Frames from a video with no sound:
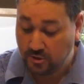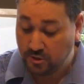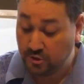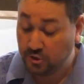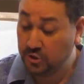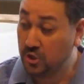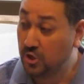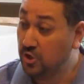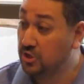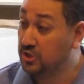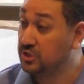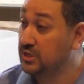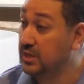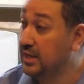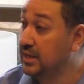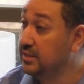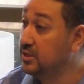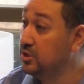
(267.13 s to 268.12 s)
Church,
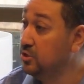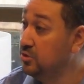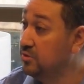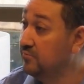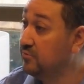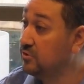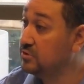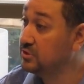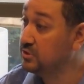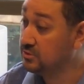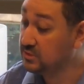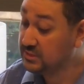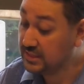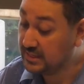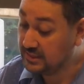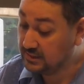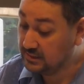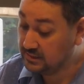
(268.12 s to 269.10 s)
in the universal
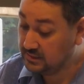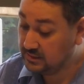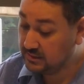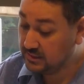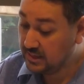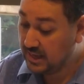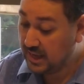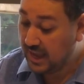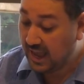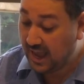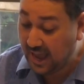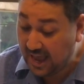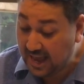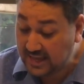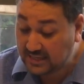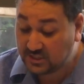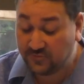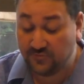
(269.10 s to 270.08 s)
sense,
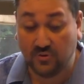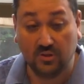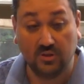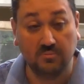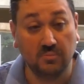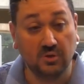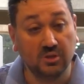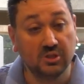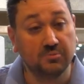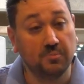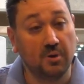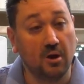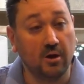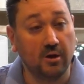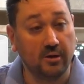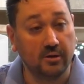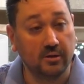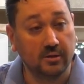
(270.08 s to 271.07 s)
has, for the most
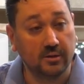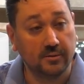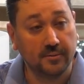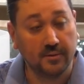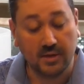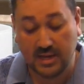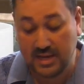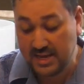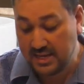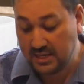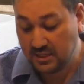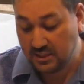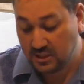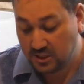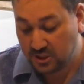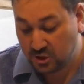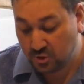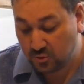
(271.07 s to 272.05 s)
part,
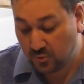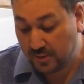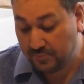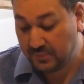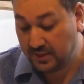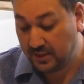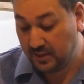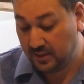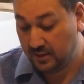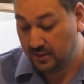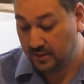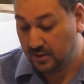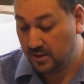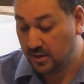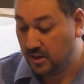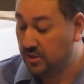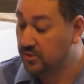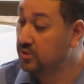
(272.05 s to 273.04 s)
swept it
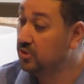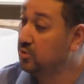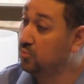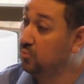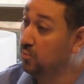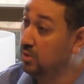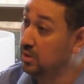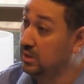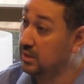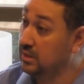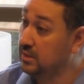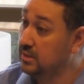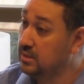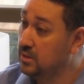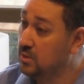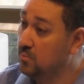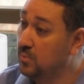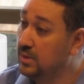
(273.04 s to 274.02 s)
under the rug
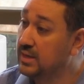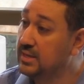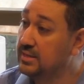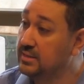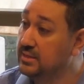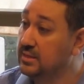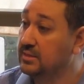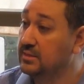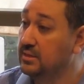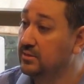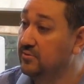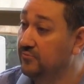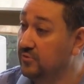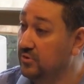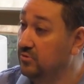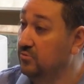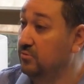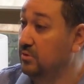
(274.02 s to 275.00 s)
when conducting a
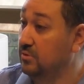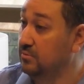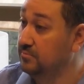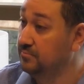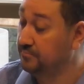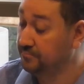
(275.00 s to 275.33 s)
funeral.